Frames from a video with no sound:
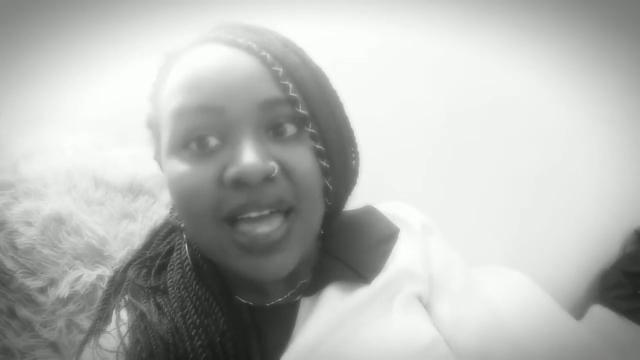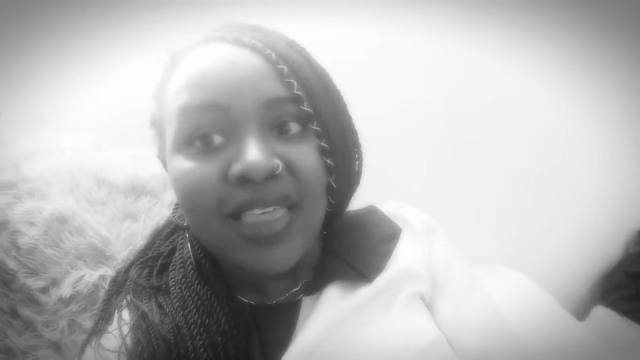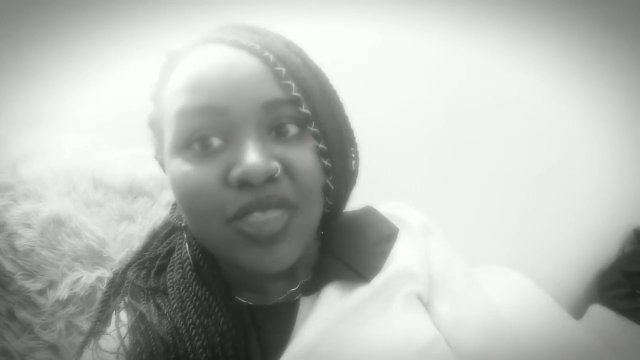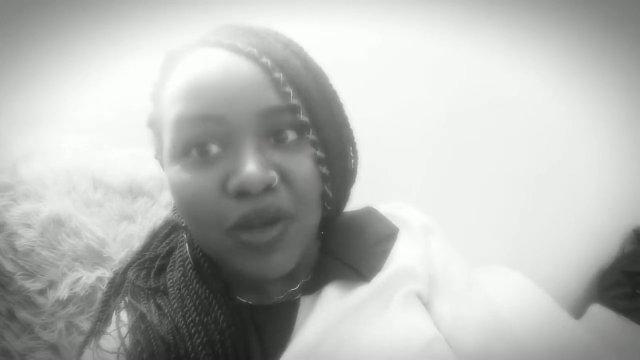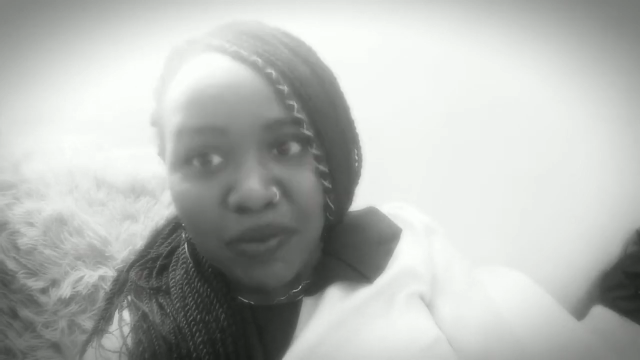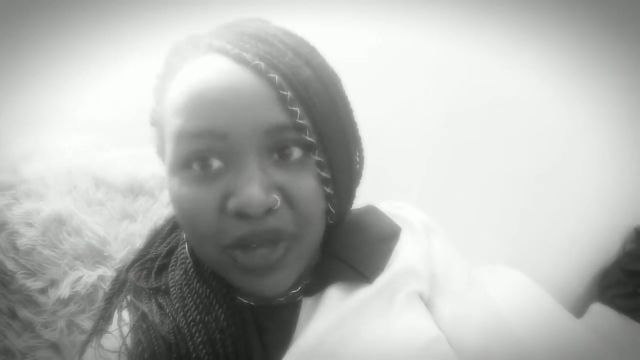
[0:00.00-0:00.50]

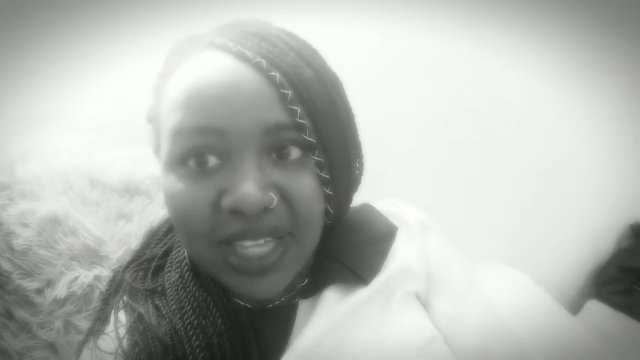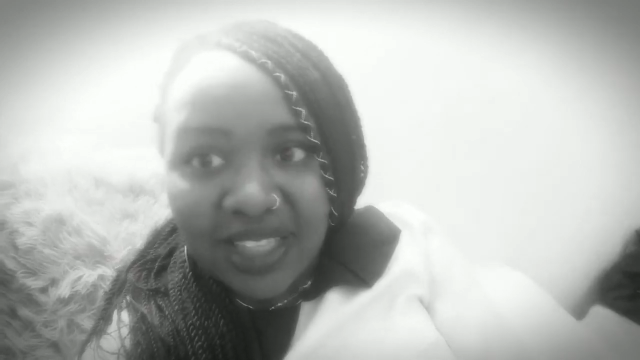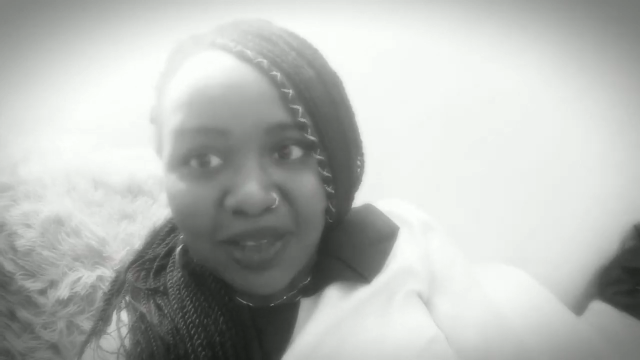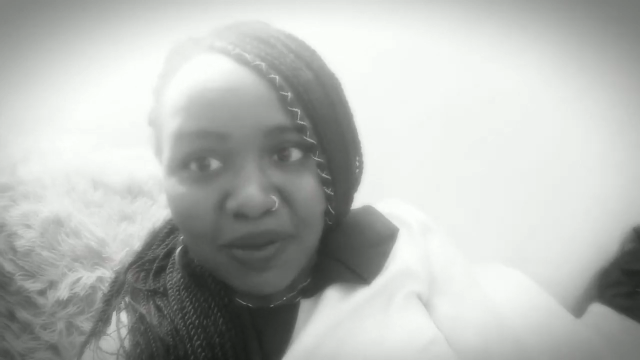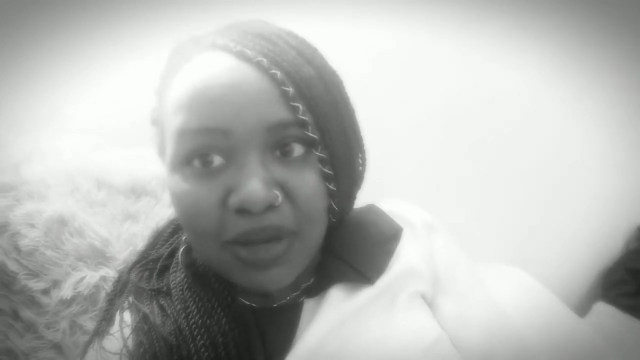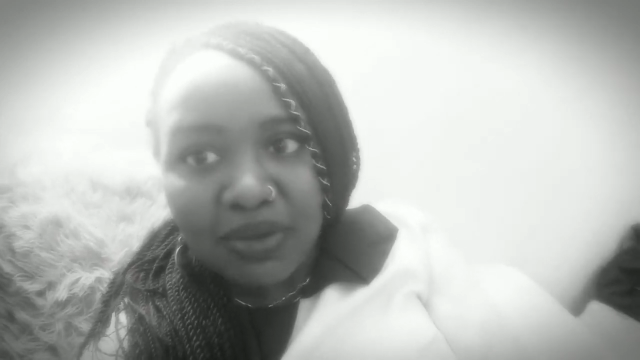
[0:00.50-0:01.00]
The milk
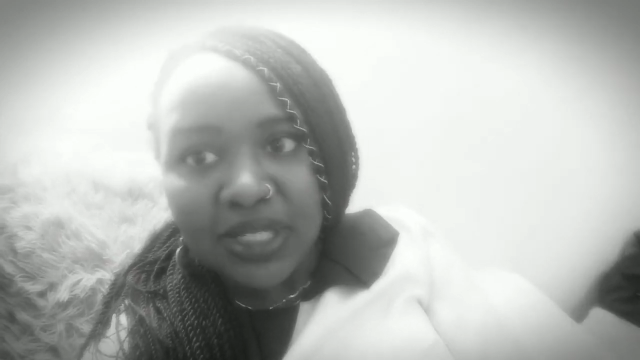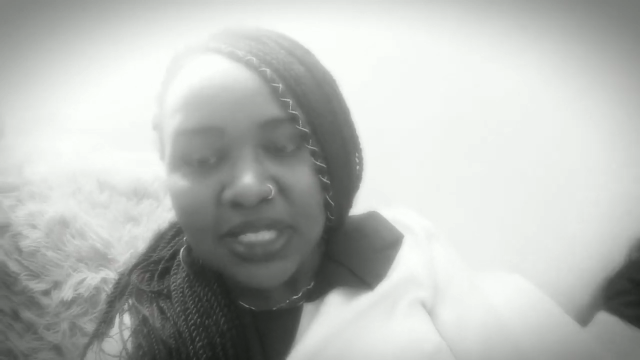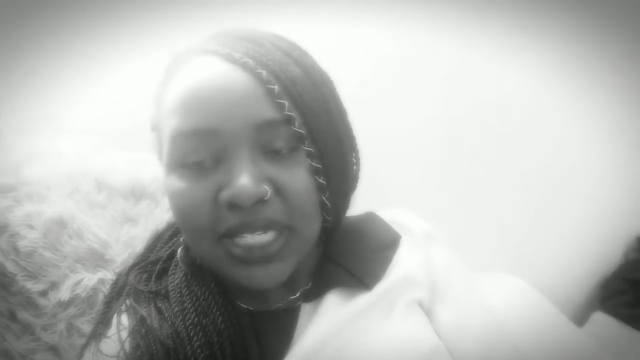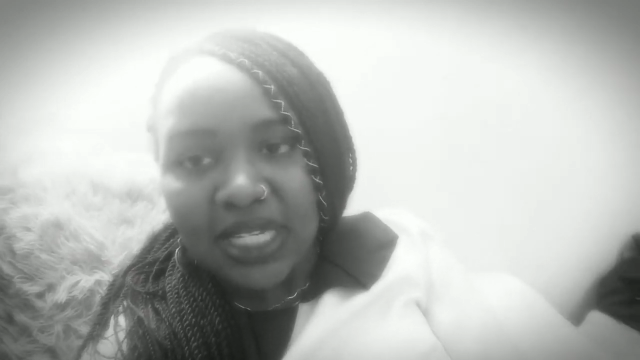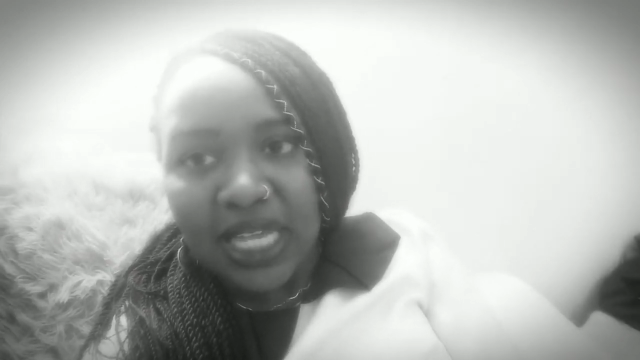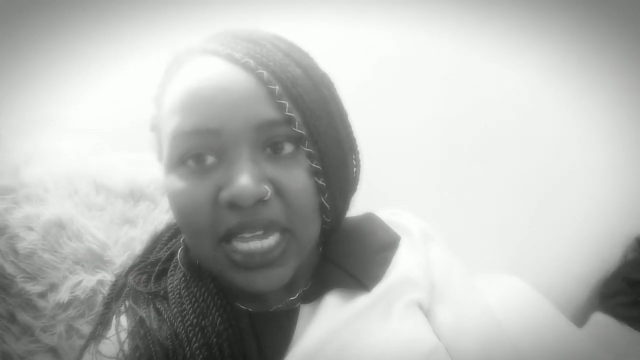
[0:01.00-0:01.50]
the baby is
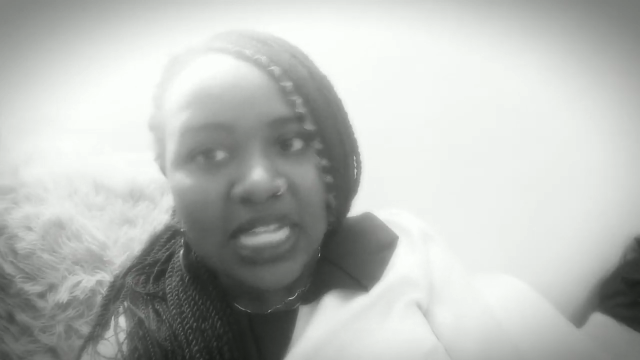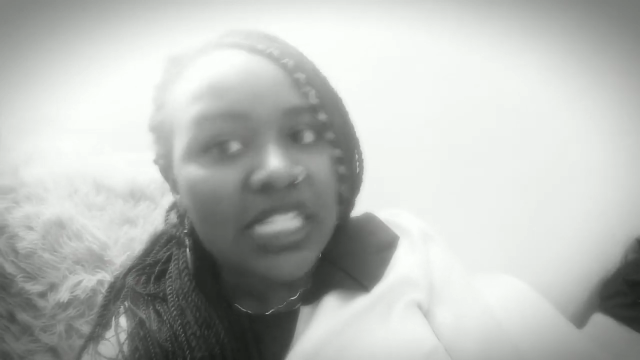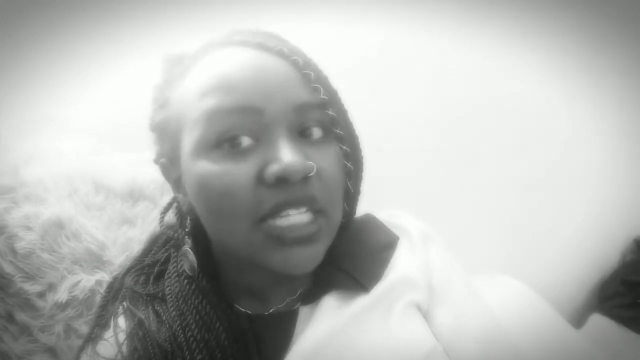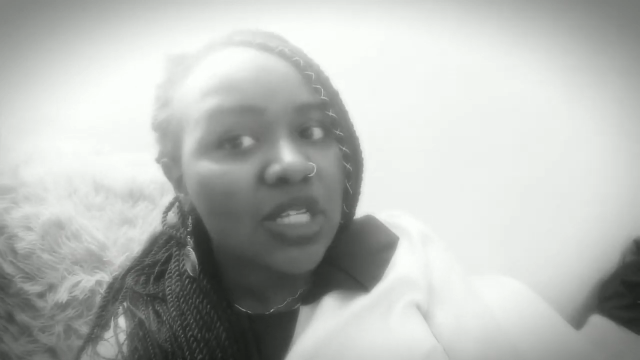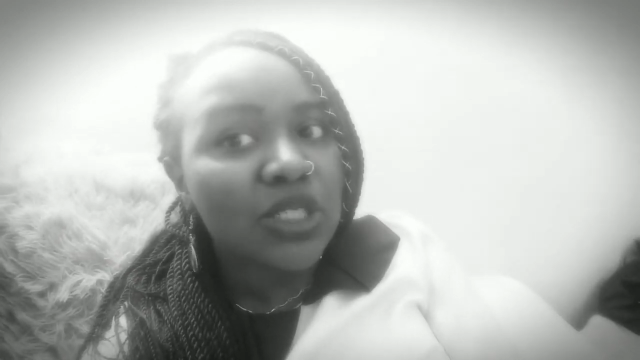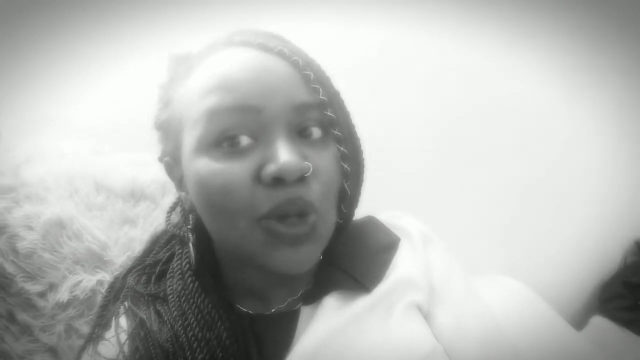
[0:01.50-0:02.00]
taking is
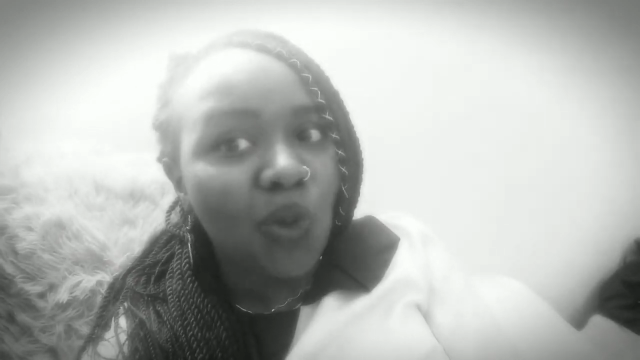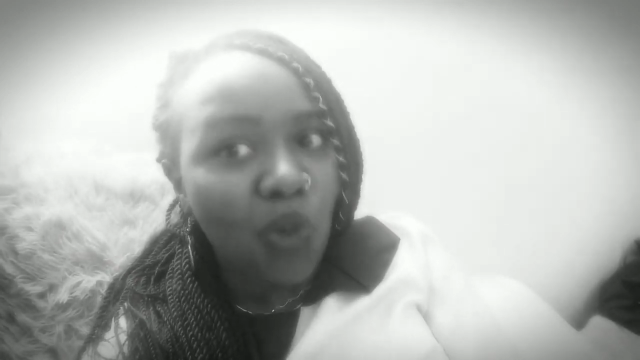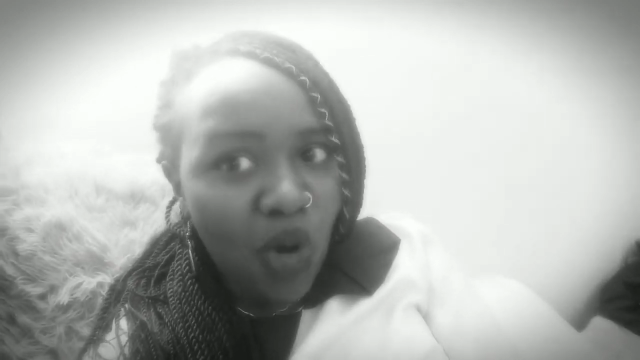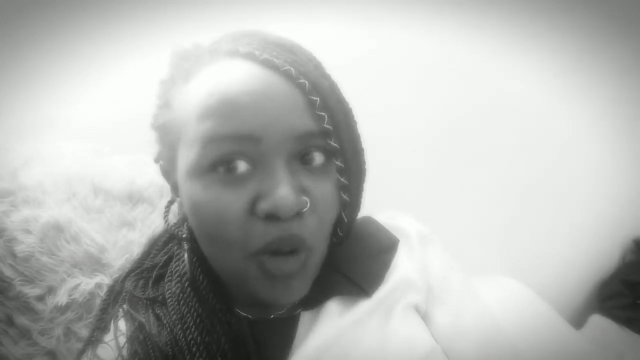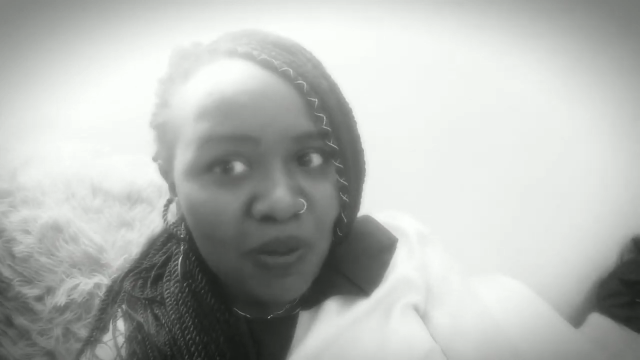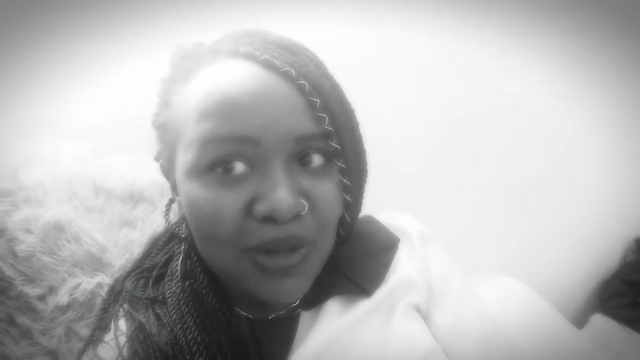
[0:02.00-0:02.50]
also warm,